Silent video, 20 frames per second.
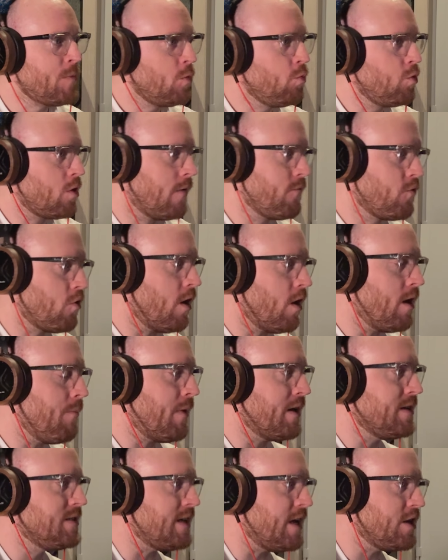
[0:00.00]
What I've got in
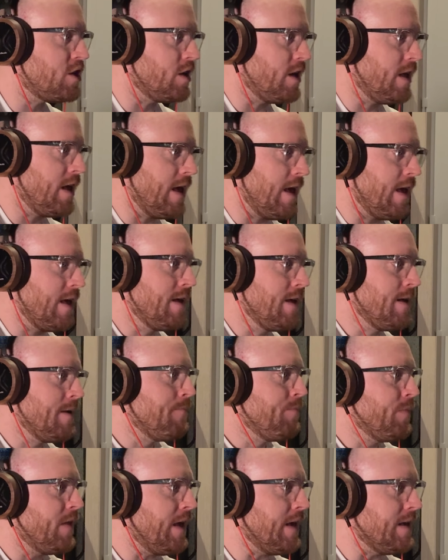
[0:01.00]
my session here
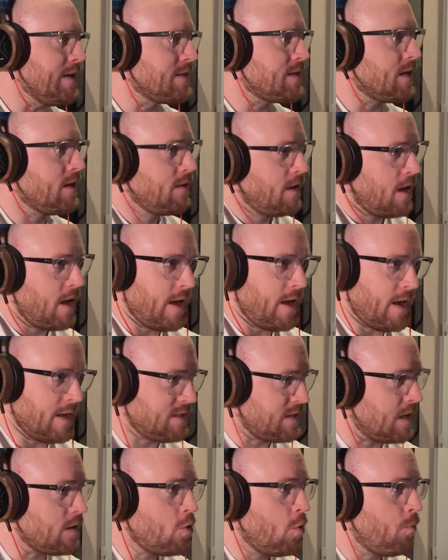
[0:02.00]
is a
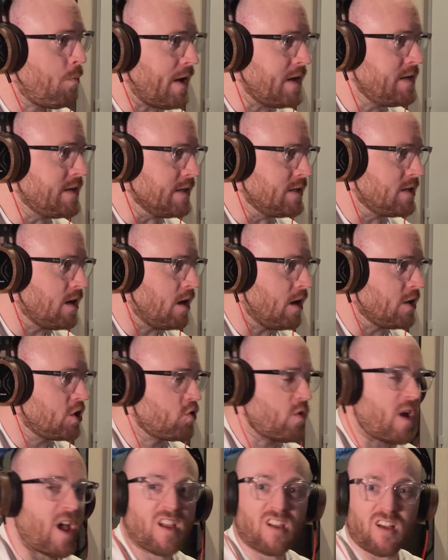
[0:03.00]
single bass guitar
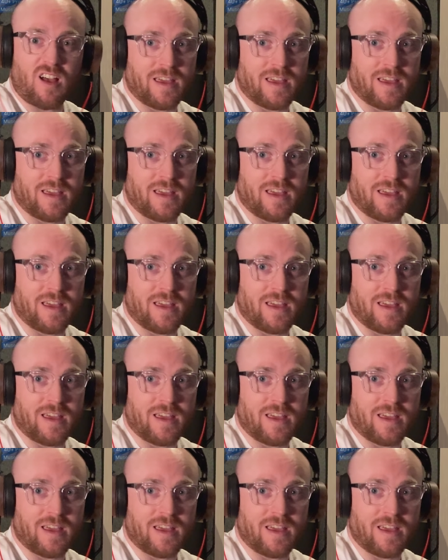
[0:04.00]
track.